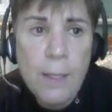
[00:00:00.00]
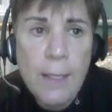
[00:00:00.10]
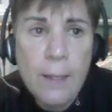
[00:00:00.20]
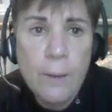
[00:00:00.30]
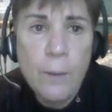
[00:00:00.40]

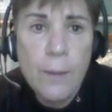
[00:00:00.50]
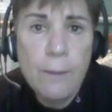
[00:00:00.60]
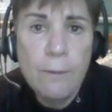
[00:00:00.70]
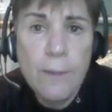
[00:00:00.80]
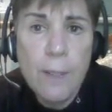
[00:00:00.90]
Now,
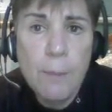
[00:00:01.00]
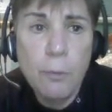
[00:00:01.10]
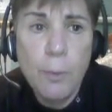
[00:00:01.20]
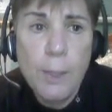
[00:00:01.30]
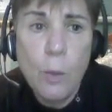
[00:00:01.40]
tips
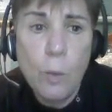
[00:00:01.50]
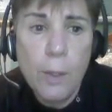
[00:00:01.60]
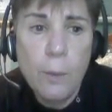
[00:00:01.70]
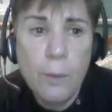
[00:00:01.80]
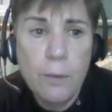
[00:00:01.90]
for
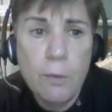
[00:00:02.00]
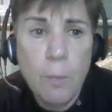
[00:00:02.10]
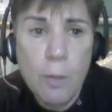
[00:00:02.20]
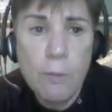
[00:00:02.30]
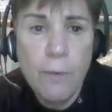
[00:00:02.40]
recording with a
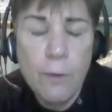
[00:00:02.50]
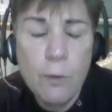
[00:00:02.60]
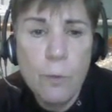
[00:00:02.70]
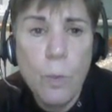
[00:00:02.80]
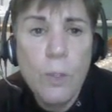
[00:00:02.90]

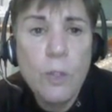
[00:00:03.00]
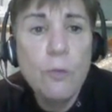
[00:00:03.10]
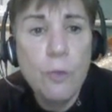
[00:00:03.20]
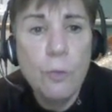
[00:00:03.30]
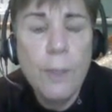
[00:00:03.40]
smartphone. When
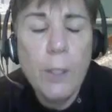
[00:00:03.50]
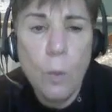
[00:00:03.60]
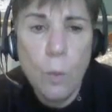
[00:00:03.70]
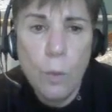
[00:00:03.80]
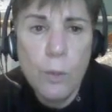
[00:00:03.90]
you do
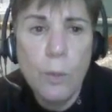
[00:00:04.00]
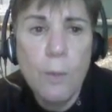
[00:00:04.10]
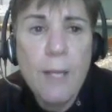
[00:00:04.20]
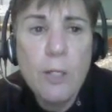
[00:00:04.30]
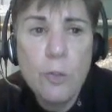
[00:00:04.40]
record, you want
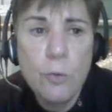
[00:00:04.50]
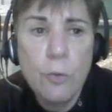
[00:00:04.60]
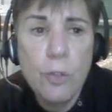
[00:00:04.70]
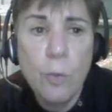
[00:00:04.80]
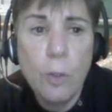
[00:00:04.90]
to make
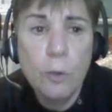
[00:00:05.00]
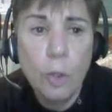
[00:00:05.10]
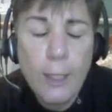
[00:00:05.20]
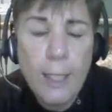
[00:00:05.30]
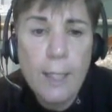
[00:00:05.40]
sure you are
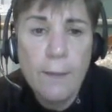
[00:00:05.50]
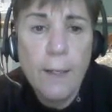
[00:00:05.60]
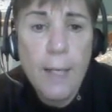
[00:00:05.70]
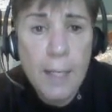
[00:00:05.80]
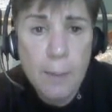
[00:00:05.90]
looking at
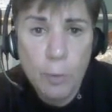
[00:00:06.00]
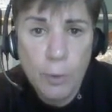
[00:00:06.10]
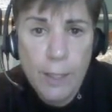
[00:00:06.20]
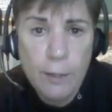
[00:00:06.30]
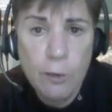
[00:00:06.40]
the camera
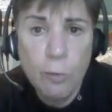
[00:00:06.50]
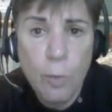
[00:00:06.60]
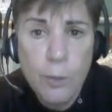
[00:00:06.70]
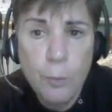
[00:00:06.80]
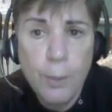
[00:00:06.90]
lens
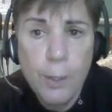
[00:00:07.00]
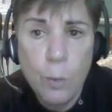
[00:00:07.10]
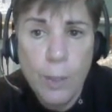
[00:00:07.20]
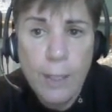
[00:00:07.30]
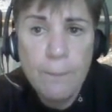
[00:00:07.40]
while you're
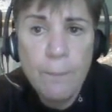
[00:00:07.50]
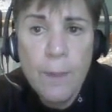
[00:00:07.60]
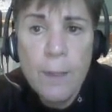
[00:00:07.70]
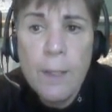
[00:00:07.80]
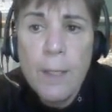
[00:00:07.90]
recording.
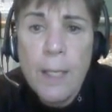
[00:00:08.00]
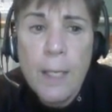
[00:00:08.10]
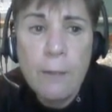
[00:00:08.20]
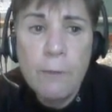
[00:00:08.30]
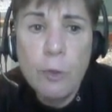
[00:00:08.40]

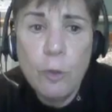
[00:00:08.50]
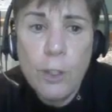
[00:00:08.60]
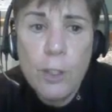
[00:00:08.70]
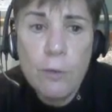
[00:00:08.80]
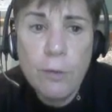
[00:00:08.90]
And if you
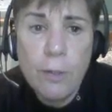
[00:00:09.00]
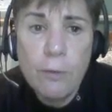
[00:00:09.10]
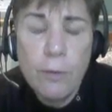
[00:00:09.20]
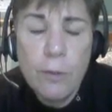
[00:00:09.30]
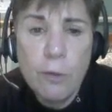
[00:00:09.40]
look at
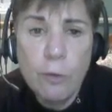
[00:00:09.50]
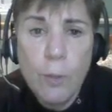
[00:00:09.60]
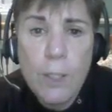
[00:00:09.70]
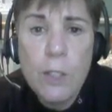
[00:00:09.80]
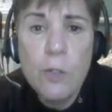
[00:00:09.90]
yourself on
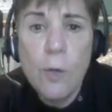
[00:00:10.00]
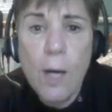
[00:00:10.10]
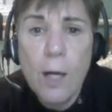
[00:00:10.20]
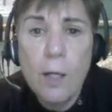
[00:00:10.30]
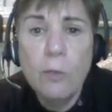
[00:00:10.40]
screen, your
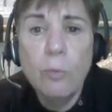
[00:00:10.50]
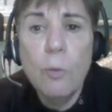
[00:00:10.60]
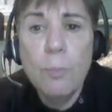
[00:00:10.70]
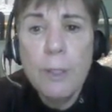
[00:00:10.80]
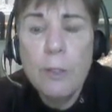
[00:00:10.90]
eyes
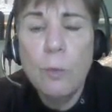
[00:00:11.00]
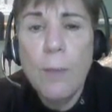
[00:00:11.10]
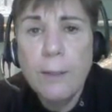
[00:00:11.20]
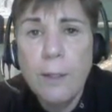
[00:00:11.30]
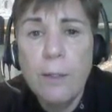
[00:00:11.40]
won't be
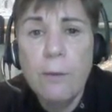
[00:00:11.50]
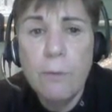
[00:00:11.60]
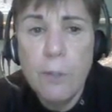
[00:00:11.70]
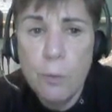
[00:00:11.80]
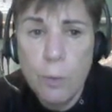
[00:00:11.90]
directed
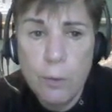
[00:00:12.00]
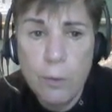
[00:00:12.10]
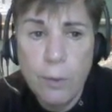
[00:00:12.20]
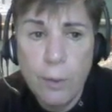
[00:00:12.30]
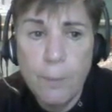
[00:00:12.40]
at
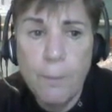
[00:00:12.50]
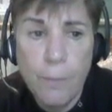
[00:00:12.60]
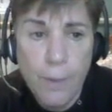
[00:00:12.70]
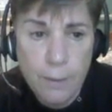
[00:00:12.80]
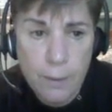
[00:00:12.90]
viewers. So
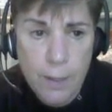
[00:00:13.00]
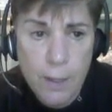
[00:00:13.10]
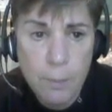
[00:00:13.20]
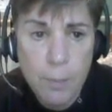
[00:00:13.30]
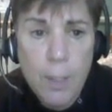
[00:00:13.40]
that's a
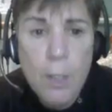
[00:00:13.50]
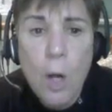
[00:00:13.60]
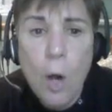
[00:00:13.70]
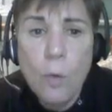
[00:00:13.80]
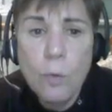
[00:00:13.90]
tip.
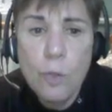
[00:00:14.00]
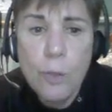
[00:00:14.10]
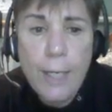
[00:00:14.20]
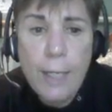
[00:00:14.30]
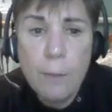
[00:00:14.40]
Hold your
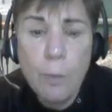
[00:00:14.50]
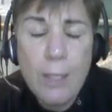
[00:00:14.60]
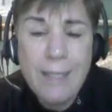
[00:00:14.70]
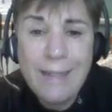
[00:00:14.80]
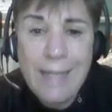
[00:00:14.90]

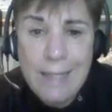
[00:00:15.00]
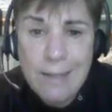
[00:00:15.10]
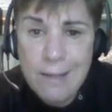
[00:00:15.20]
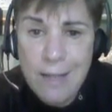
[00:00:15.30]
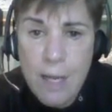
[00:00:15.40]
camera in
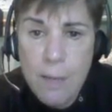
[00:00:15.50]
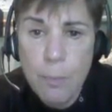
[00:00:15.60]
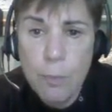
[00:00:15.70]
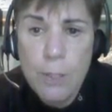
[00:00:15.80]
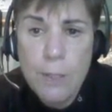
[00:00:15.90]
landscape
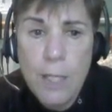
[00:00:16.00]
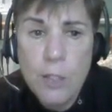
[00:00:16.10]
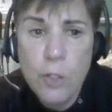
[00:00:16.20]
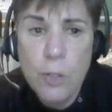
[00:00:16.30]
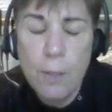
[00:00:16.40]

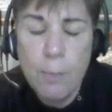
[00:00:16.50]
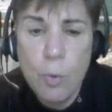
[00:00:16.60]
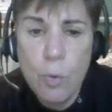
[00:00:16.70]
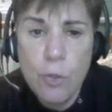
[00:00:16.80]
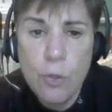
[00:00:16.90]
orientation, not
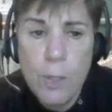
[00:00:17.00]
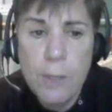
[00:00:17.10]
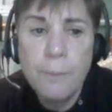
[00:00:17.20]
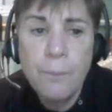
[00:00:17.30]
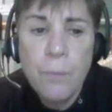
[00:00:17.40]

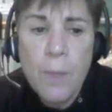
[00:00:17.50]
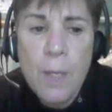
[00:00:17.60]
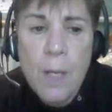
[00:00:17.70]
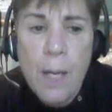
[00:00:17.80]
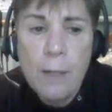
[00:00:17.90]
portrait,
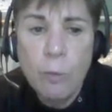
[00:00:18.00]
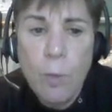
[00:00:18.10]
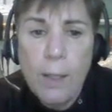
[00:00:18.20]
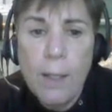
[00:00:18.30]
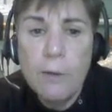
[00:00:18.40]
as
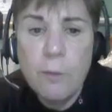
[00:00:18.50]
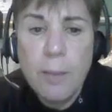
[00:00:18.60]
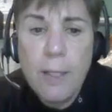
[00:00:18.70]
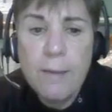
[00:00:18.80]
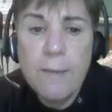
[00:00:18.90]
well as
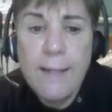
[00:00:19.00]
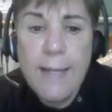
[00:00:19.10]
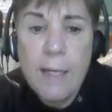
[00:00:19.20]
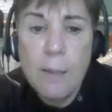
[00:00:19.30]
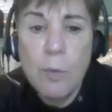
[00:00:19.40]
place the
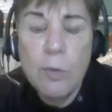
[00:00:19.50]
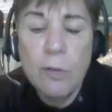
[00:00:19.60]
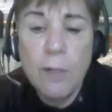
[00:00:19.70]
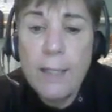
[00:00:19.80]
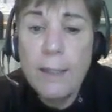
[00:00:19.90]
camera
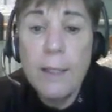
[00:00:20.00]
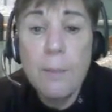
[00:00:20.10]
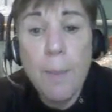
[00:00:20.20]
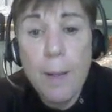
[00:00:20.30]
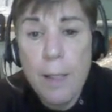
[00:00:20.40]
slightly
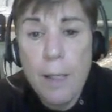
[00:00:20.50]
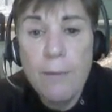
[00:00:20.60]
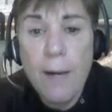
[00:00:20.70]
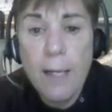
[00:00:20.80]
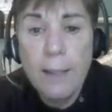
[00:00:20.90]

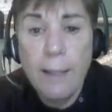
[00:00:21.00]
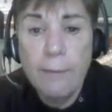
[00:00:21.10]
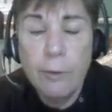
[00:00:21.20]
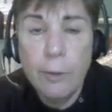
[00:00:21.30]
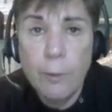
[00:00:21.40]
above eye
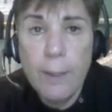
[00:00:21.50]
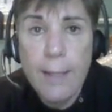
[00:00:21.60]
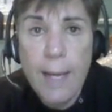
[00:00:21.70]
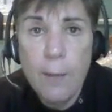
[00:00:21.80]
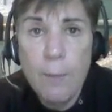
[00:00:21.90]
level. Now right
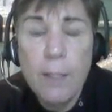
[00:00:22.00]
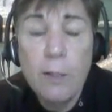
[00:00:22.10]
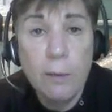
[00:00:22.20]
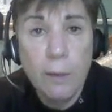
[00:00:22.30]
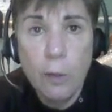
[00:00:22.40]
now
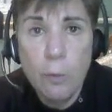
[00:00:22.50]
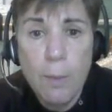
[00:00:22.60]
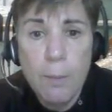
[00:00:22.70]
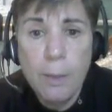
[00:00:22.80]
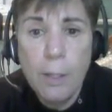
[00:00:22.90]
mine's a little
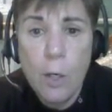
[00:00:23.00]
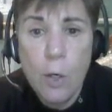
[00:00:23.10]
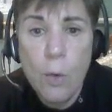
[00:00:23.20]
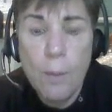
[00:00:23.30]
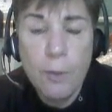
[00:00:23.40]
bit
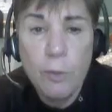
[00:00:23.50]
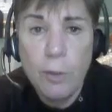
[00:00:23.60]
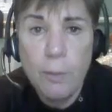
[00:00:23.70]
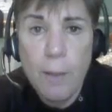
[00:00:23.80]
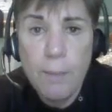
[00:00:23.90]
below. I'm
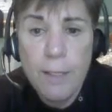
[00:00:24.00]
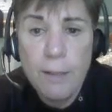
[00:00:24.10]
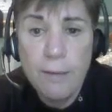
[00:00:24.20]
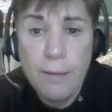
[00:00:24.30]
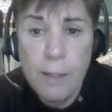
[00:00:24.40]
using my
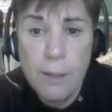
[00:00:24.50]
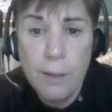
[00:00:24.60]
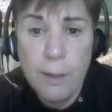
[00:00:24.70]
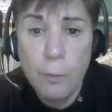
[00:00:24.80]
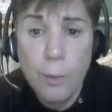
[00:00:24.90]

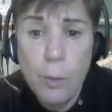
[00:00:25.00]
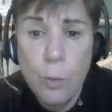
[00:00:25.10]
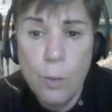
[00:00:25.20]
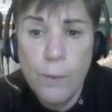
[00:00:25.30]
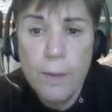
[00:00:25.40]
PC to
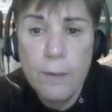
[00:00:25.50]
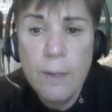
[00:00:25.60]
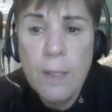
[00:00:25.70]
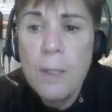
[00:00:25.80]
record this.